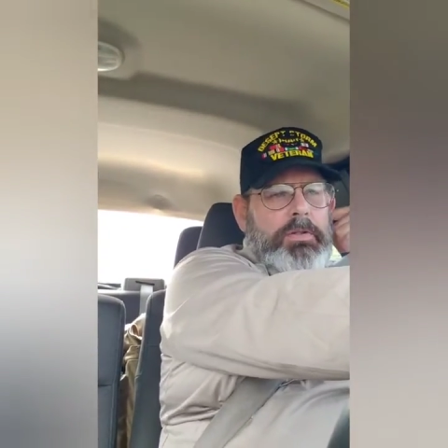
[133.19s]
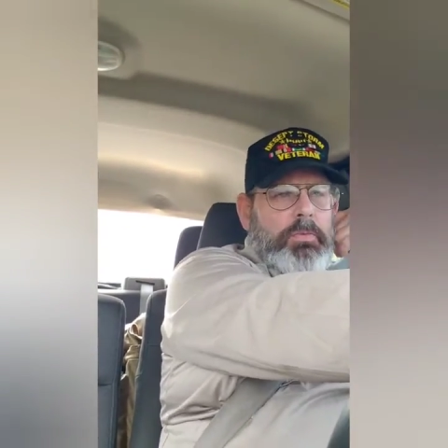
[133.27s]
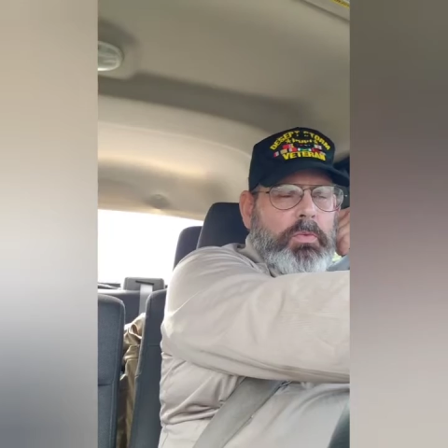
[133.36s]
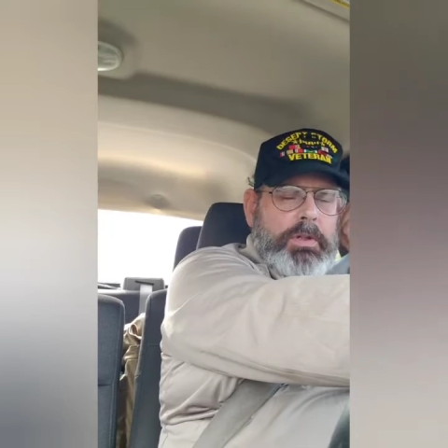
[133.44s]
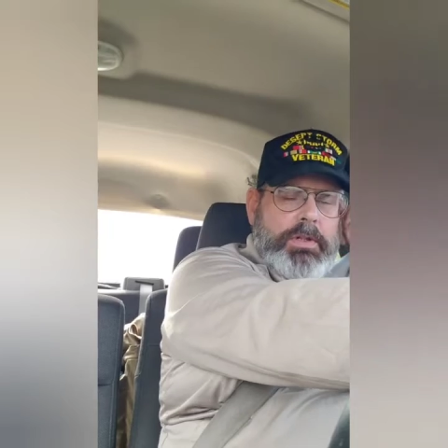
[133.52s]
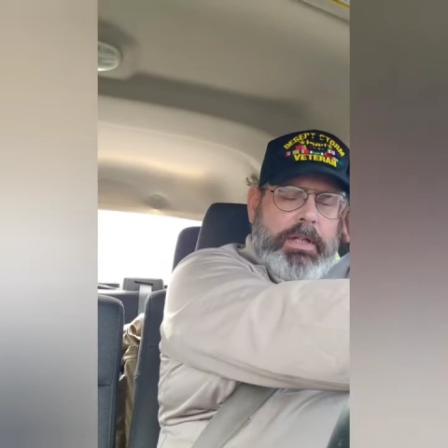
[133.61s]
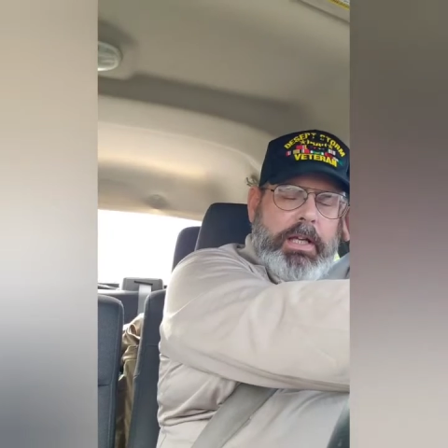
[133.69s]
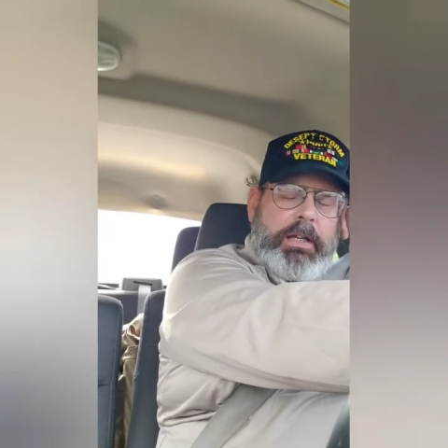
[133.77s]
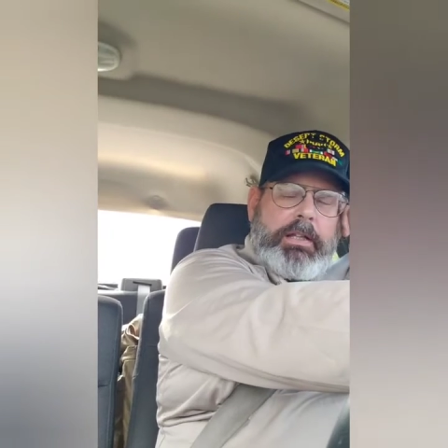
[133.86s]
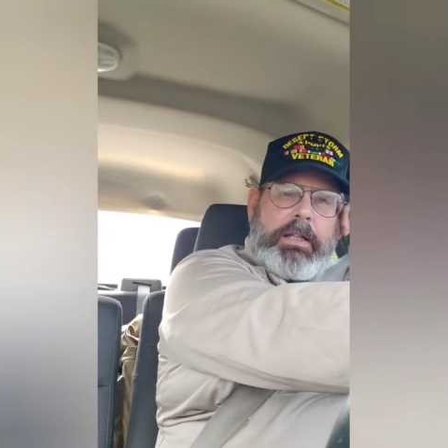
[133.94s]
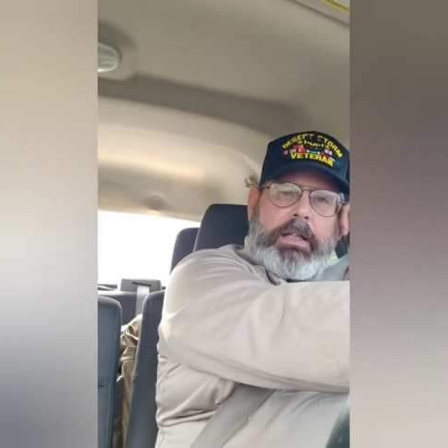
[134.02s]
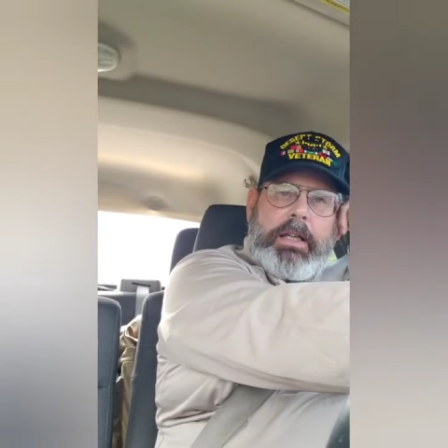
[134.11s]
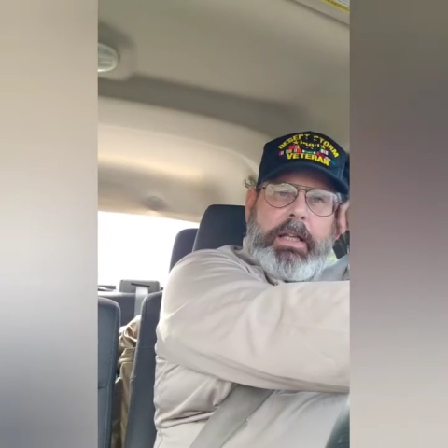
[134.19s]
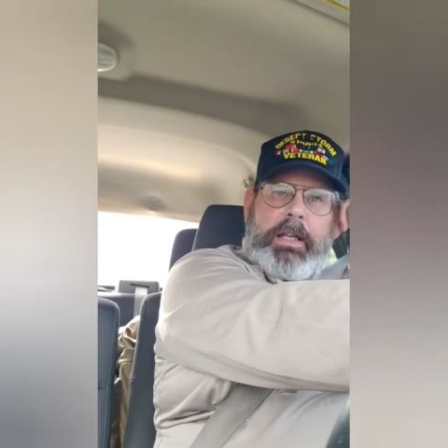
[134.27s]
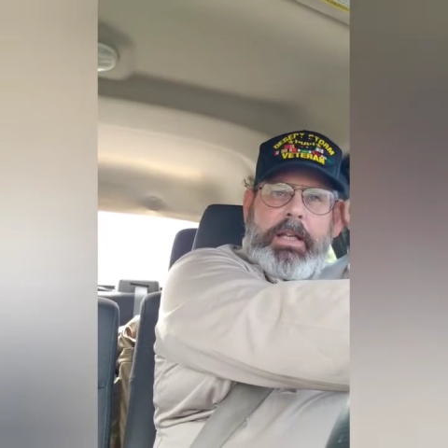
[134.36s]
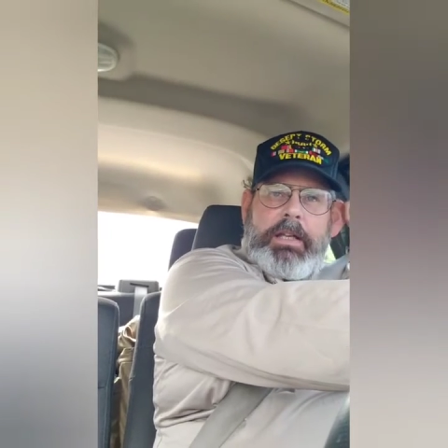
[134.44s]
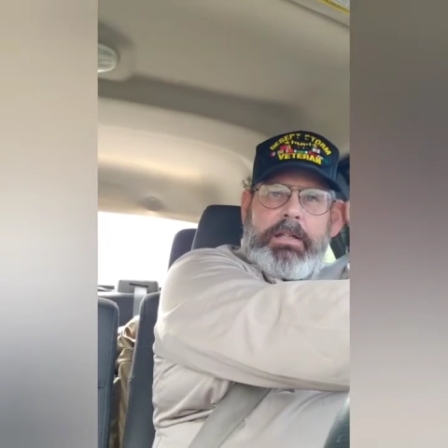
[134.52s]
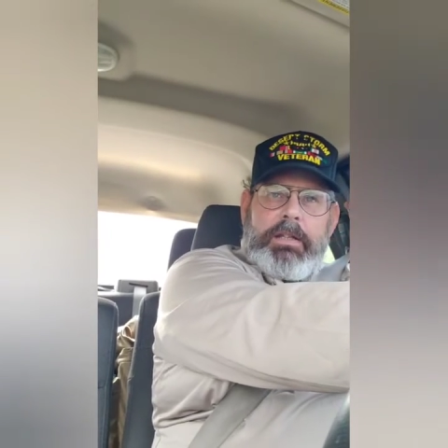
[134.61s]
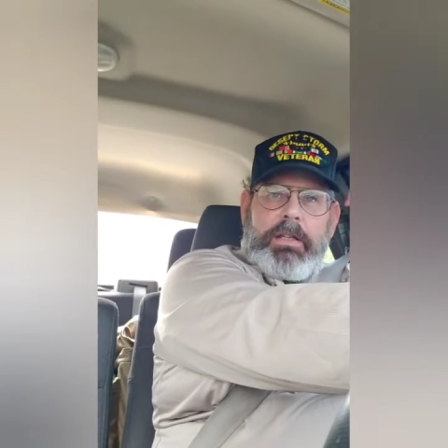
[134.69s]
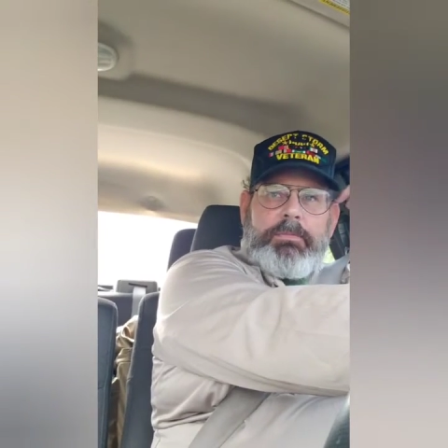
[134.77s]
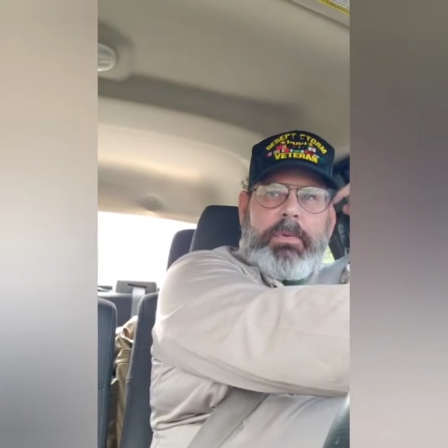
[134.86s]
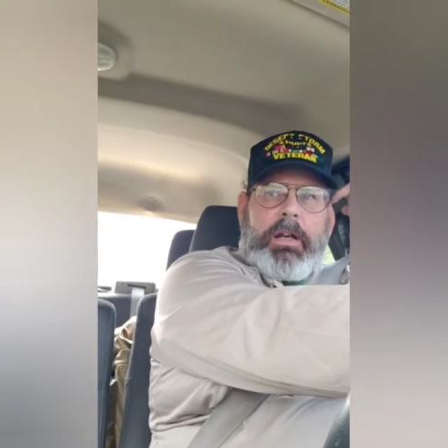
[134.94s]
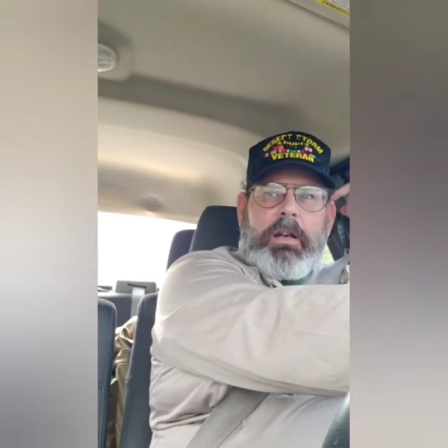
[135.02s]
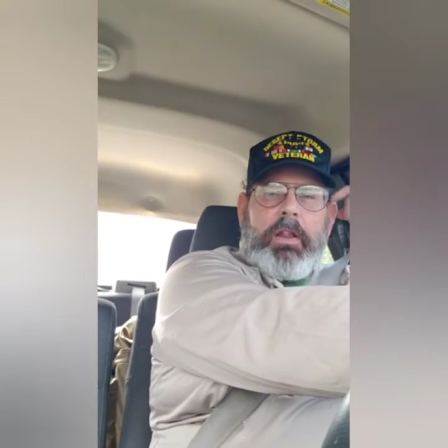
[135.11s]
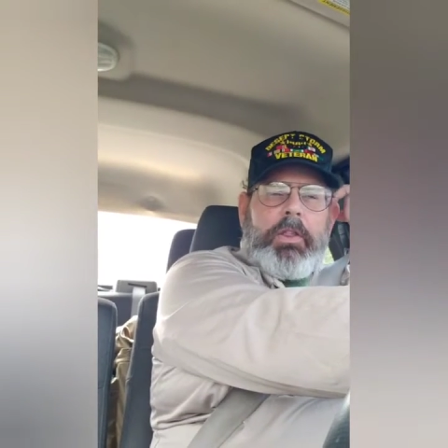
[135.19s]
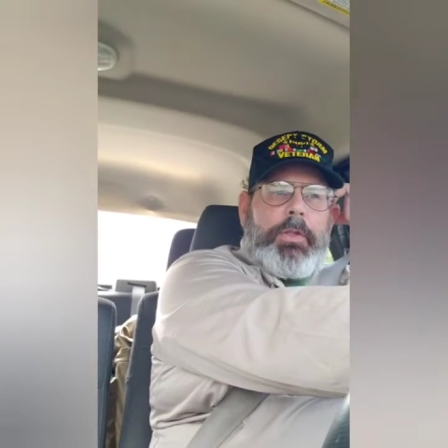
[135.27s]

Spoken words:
So what's that? It's about another